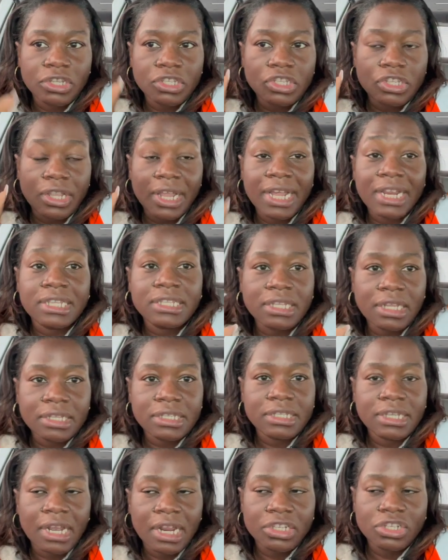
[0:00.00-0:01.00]
So that is
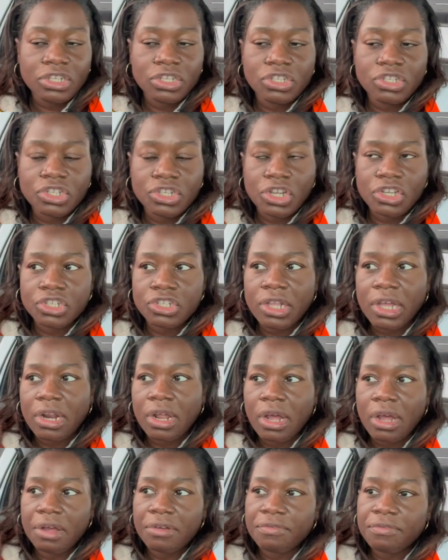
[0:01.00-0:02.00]
inside. I just changed that
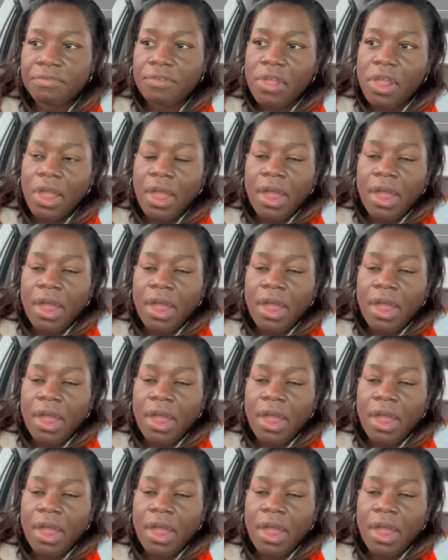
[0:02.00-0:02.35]
off.